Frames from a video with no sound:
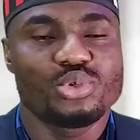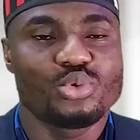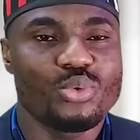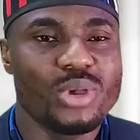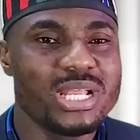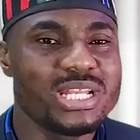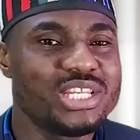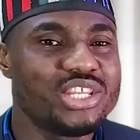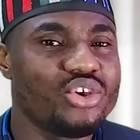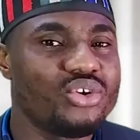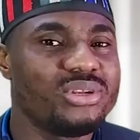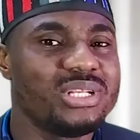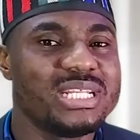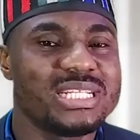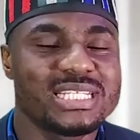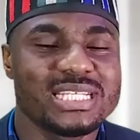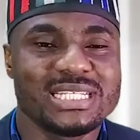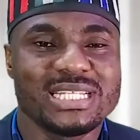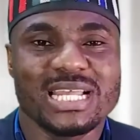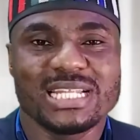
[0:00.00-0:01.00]
when the only
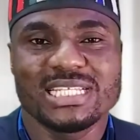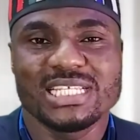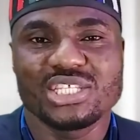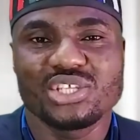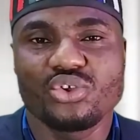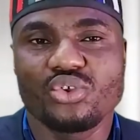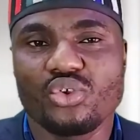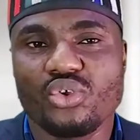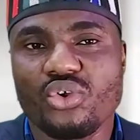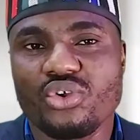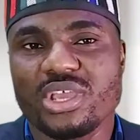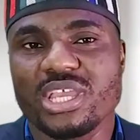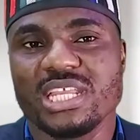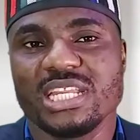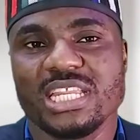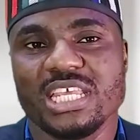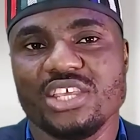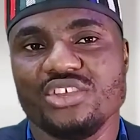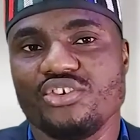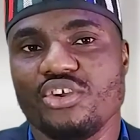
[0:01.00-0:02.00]
thing that is
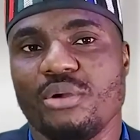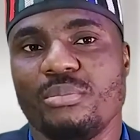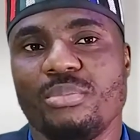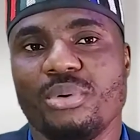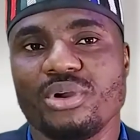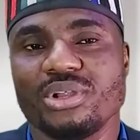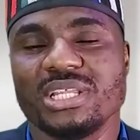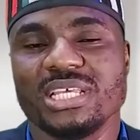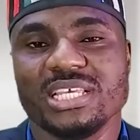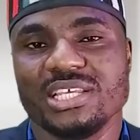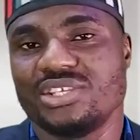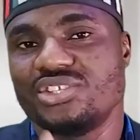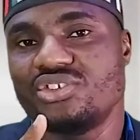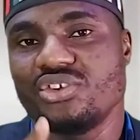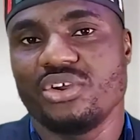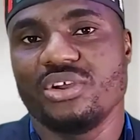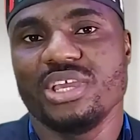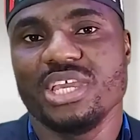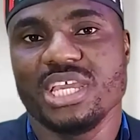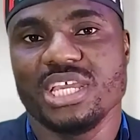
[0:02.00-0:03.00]
growing in your body is
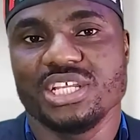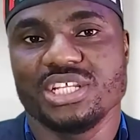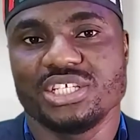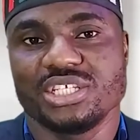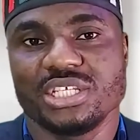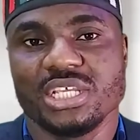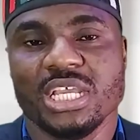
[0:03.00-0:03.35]
your age.